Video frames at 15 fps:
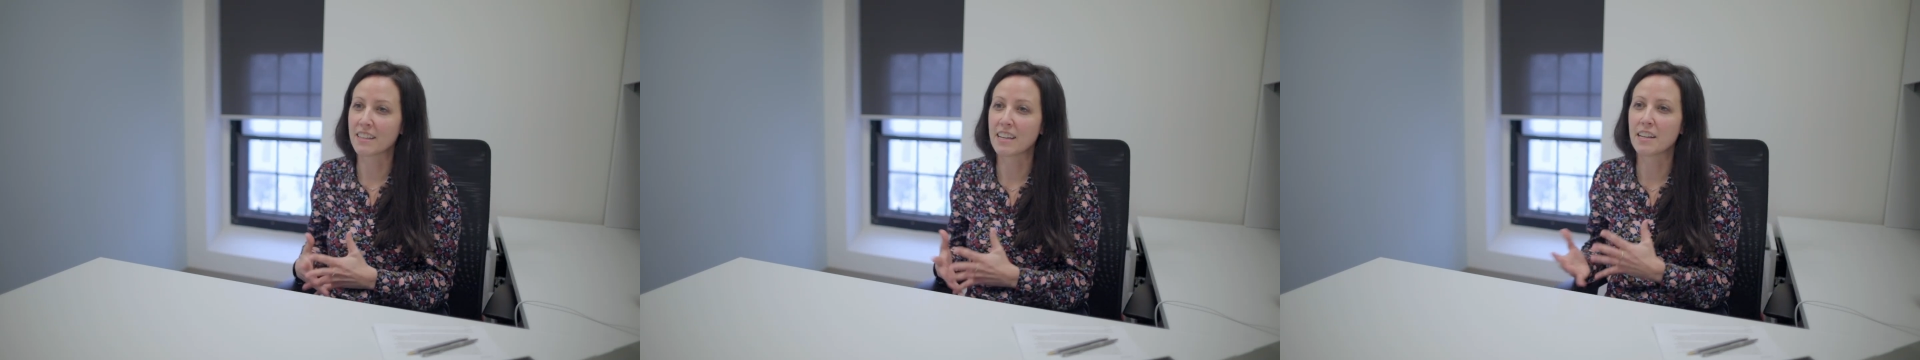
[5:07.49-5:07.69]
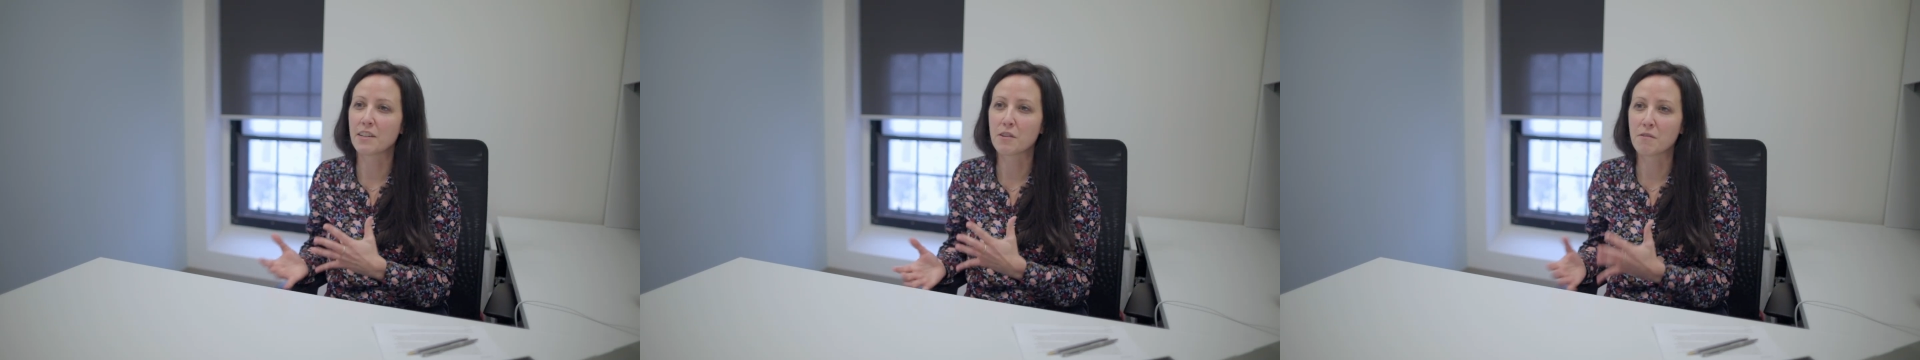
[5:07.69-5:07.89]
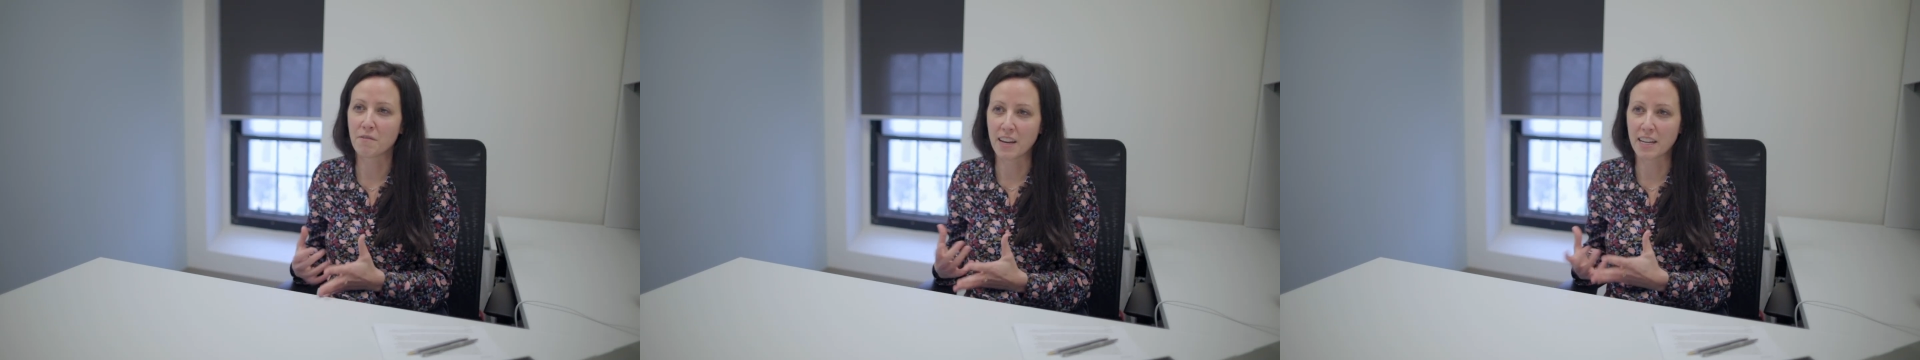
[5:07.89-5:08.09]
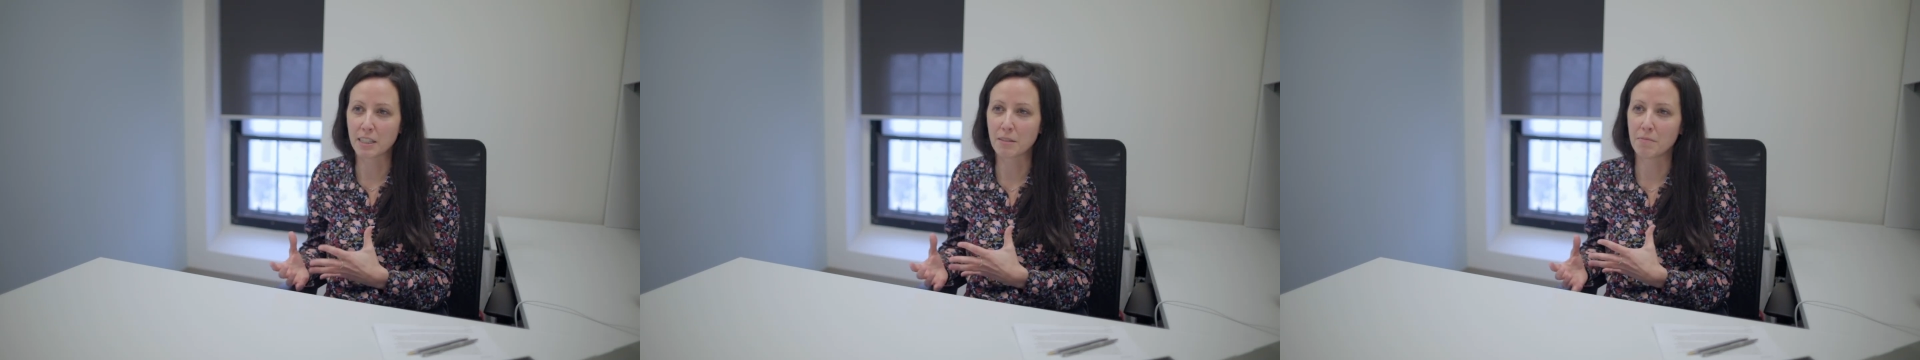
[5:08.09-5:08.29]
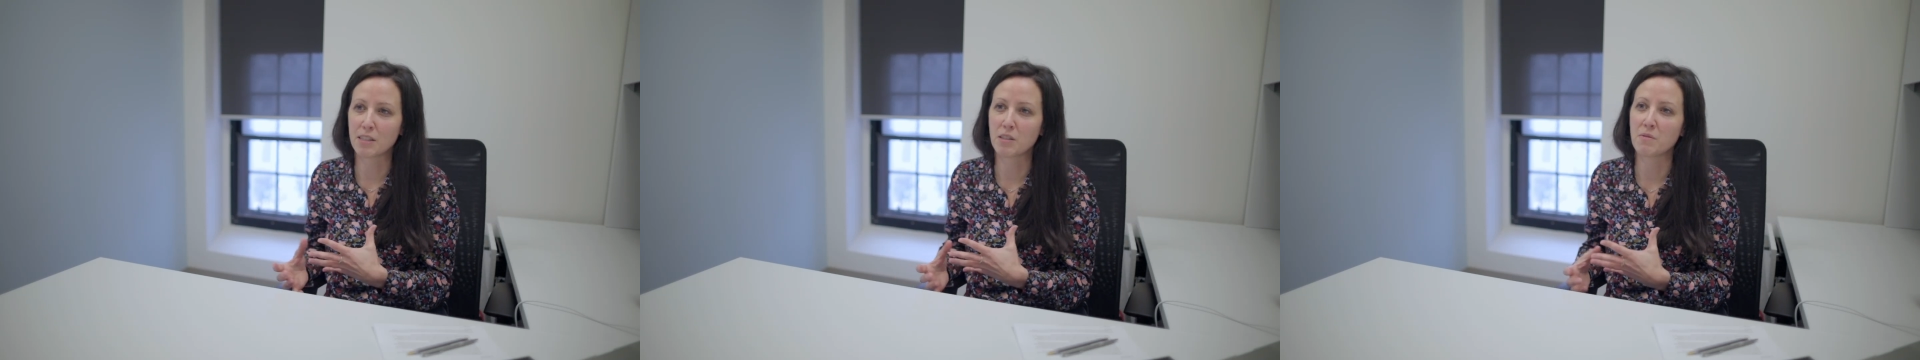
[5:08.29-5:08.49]
the
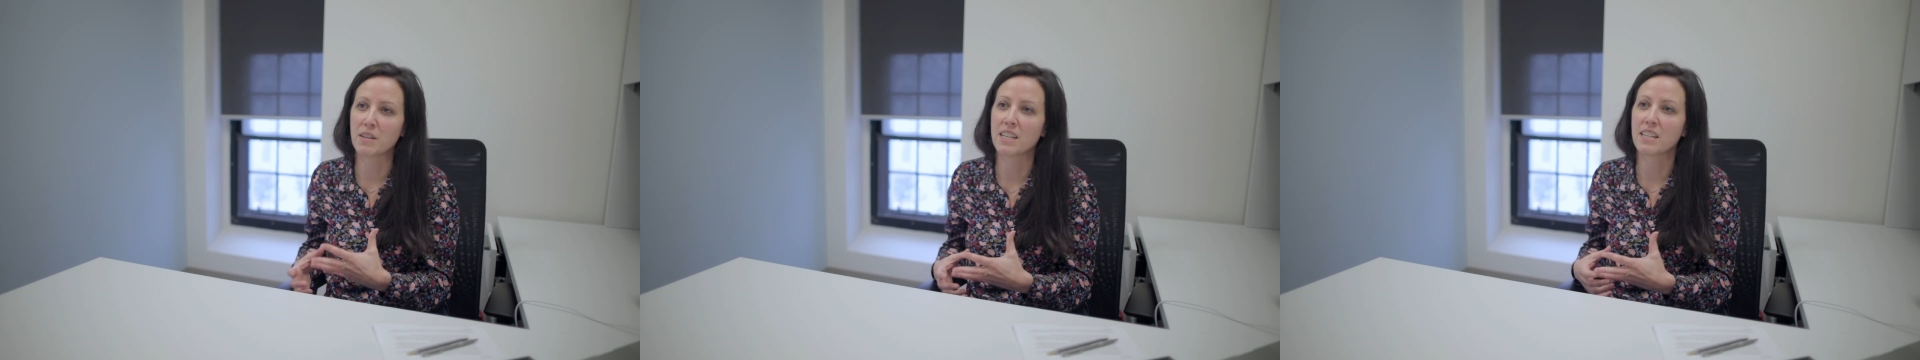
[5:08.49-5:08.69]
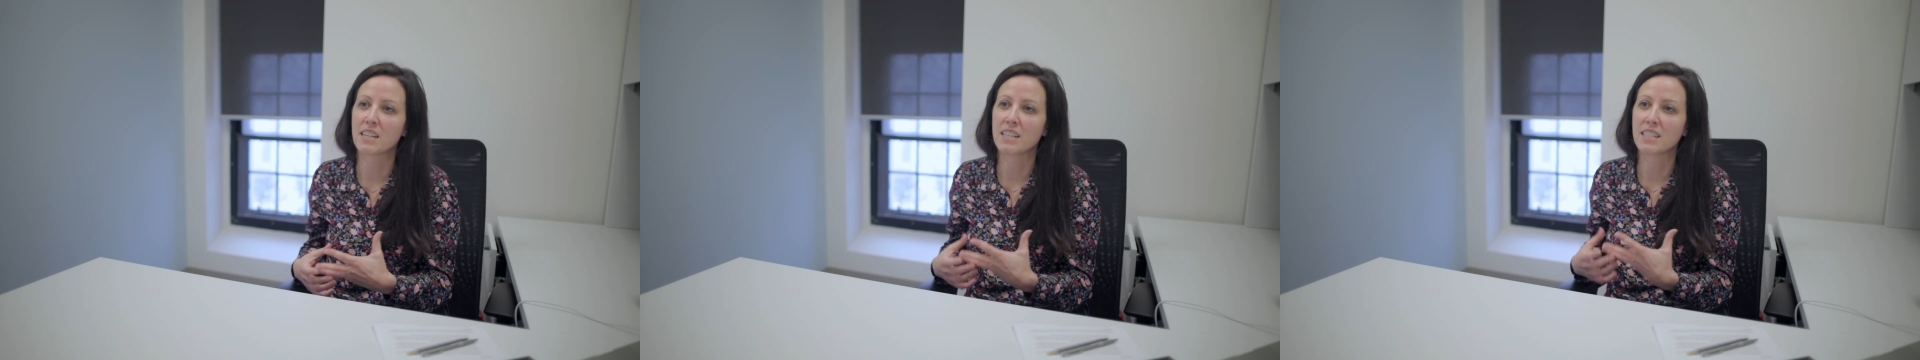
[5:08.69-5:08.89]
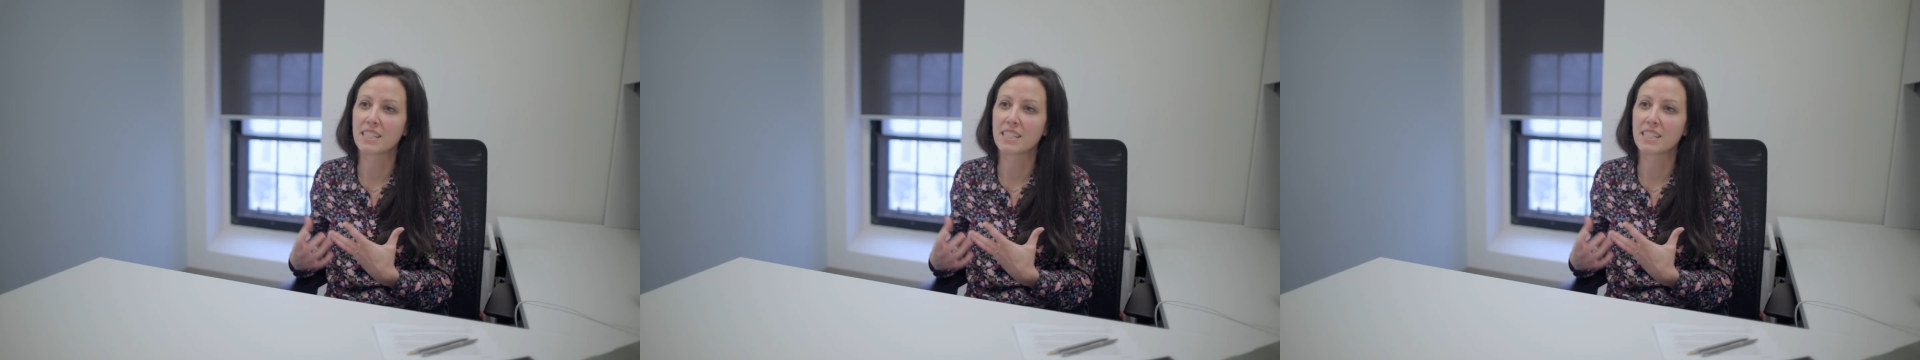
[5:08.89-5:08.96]
interface between